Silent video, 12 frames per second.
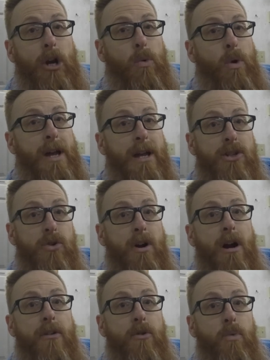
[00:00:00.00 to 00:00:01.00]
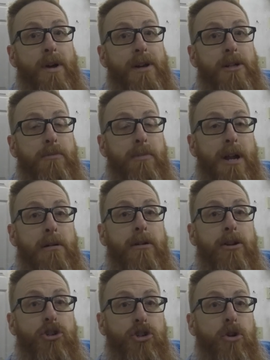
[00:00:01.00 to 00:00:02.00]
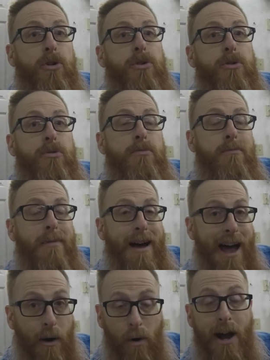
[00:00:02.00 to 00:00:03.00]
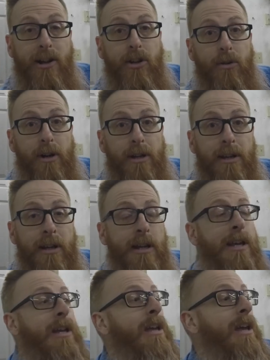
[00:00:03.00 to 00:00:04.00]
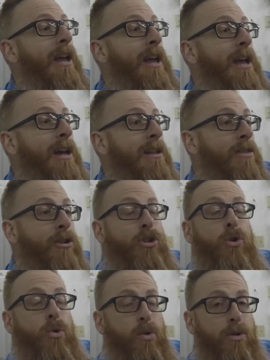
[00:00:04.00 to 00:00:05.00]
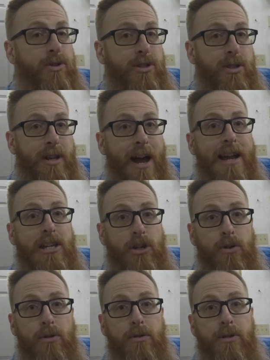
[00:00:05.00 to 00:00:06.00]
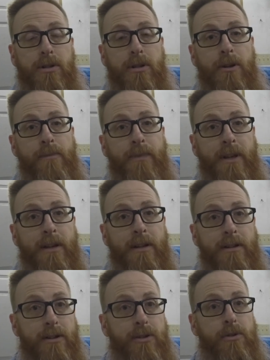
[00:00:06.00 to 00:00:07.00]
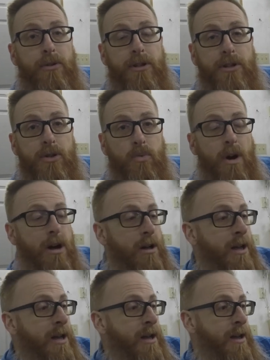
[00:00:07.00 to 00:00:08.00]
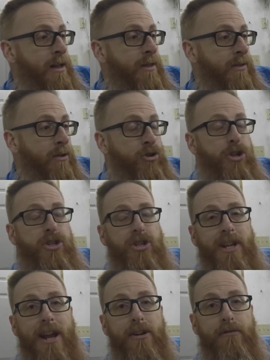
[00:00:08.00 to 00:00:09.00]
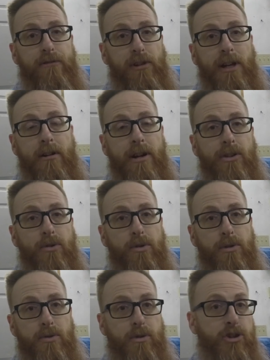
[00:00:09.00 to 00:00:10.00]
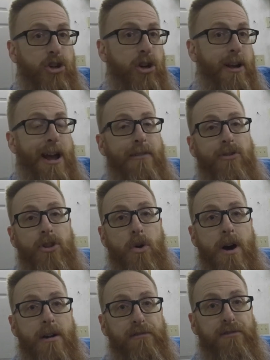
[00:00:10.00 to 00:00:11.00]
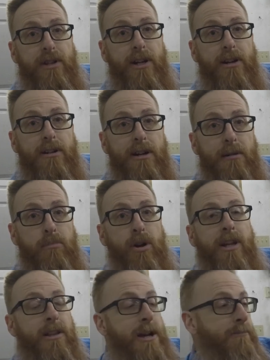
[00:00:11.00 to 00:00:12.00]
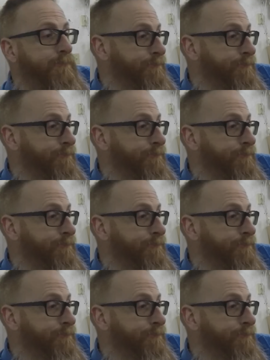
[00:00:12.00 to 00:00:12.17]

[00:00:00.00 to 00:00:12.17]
ways or other ways, but I'm going to show you how I do it and the tools that I use to do this as well. They're just standard flaring tools, which you're going to have to know how to flare a brake line.